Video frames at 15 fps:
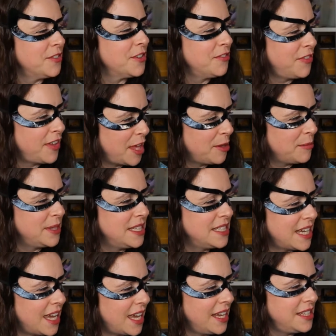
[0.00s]
for Family
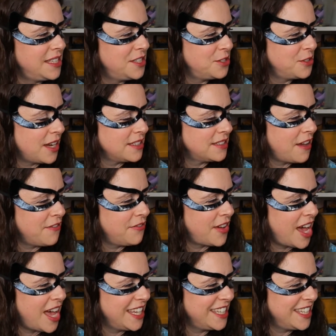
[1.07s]
Day. Did you guys have
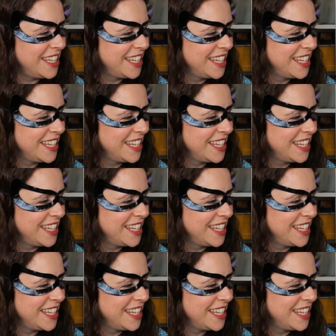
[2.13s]
fun?